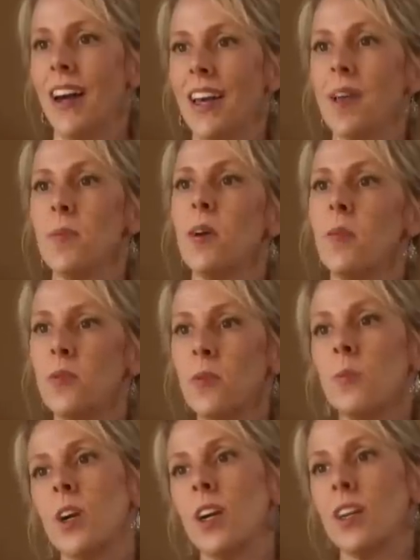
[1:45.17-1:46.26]
I came home
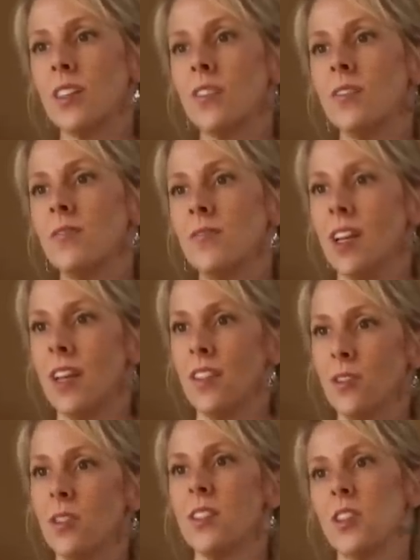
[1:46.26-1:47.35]
from work, and
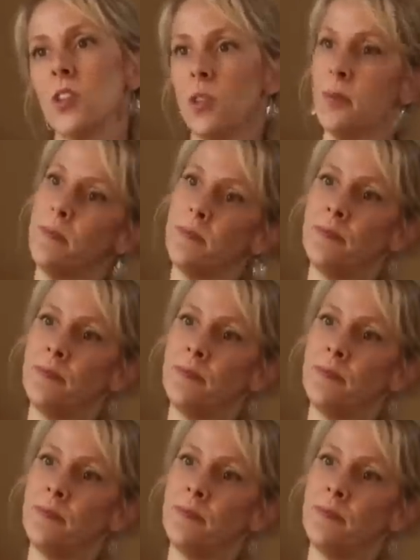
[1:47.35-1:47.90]
there was a little